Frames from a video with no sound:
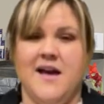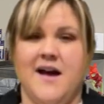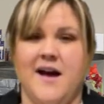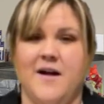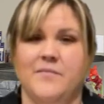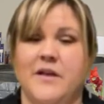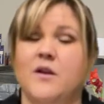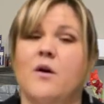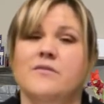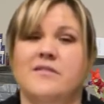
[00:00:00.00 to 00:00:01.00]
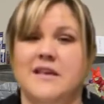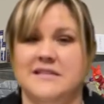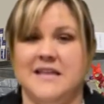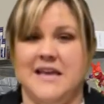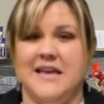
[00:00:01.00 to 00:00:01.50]
and all the things
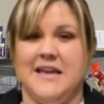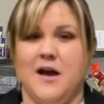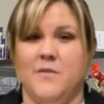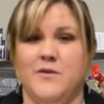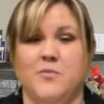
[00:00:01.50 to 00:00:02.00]
that it can help you.